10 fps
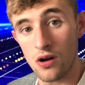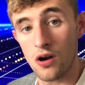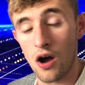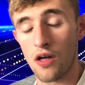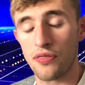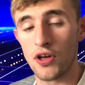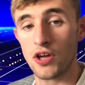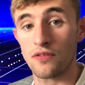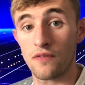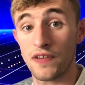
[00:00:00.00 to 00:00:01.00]
Our third
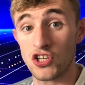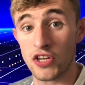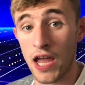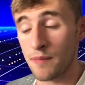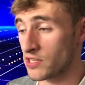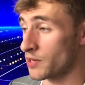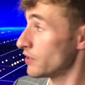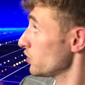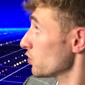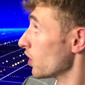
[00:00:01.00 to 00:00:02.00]
feature game is going to be
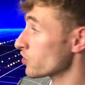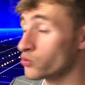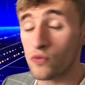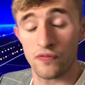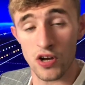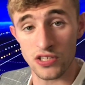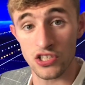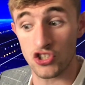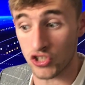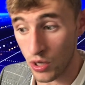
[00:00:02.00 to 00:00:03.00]
Newcastle versus
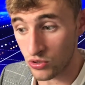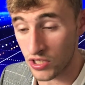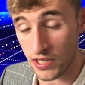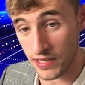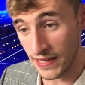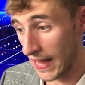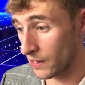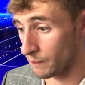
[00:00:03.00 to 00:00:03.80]
Chelsea. Callum.